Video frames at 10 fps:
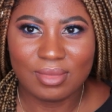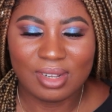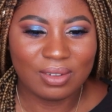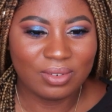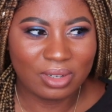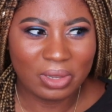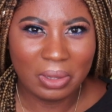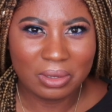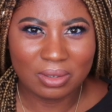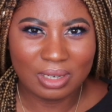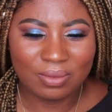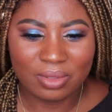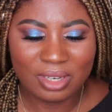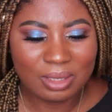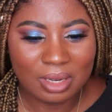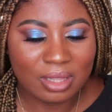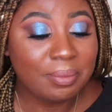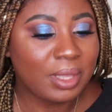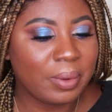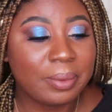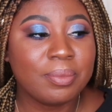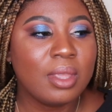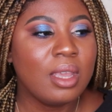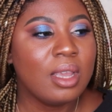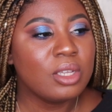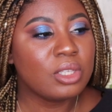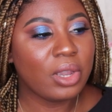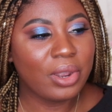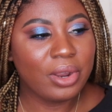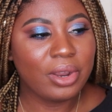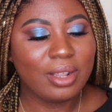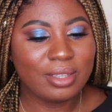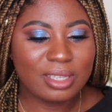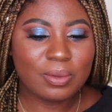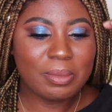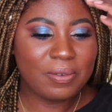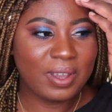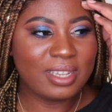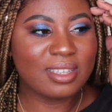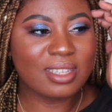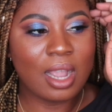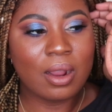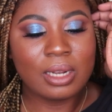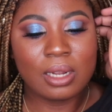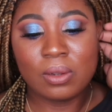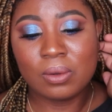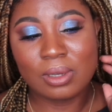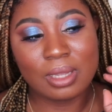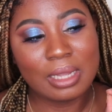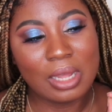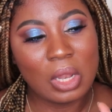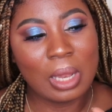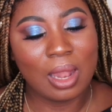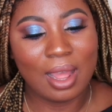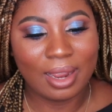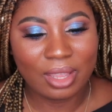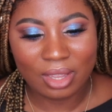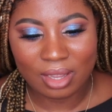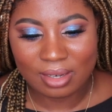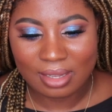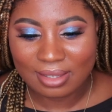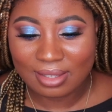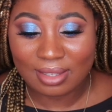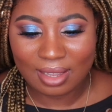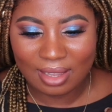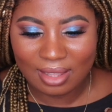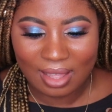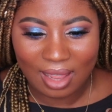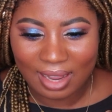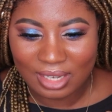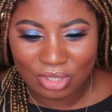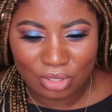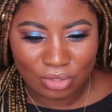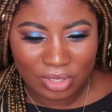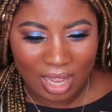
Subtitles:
11 o'clock or 11:30, something like that. Anyway. So this is what my face is currently looking like. You can see that I do